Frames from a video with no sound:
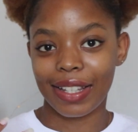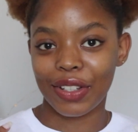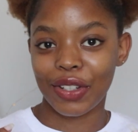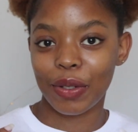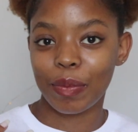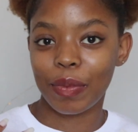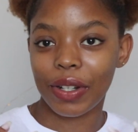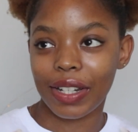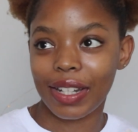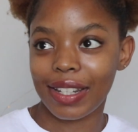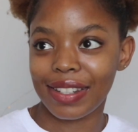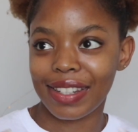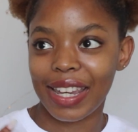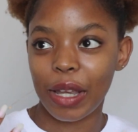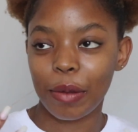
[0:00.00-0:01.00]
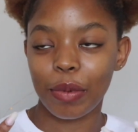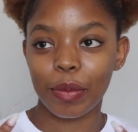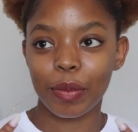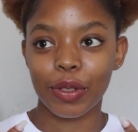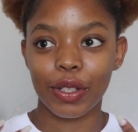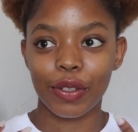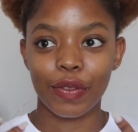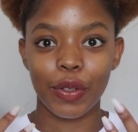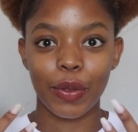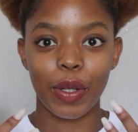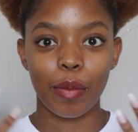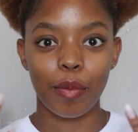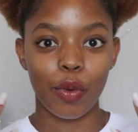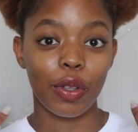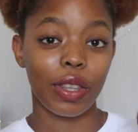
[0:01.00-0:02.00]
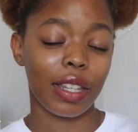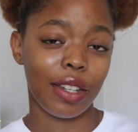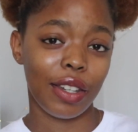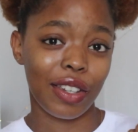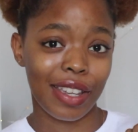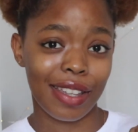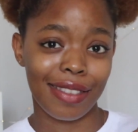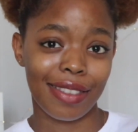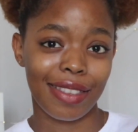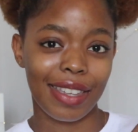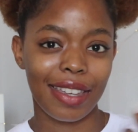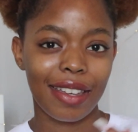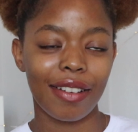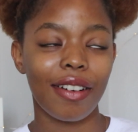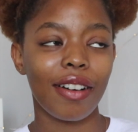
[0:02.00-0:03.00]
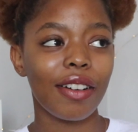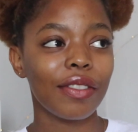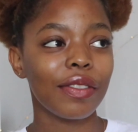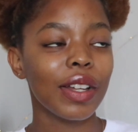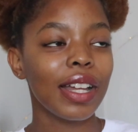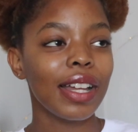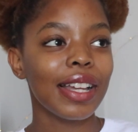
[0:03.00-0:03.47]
that your body is capable of doing more than you can think of.